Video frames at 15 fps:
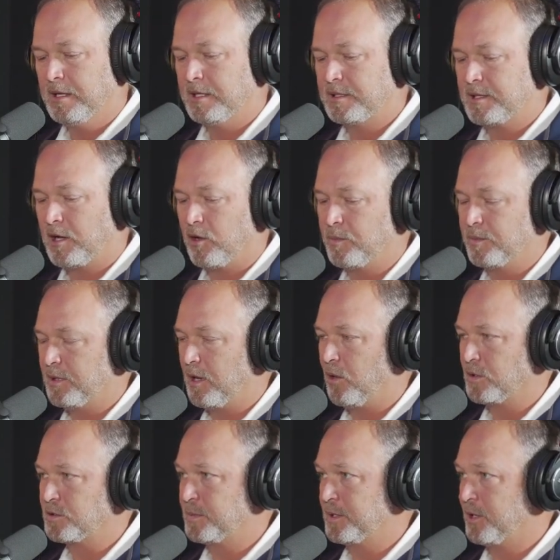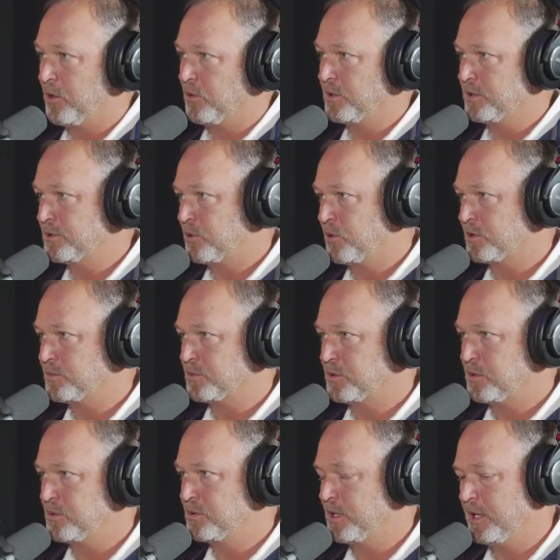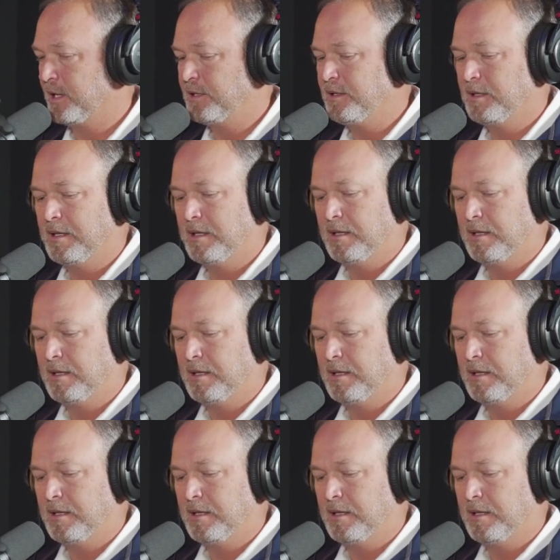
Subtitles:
It's always been known as the Christmas Crusade.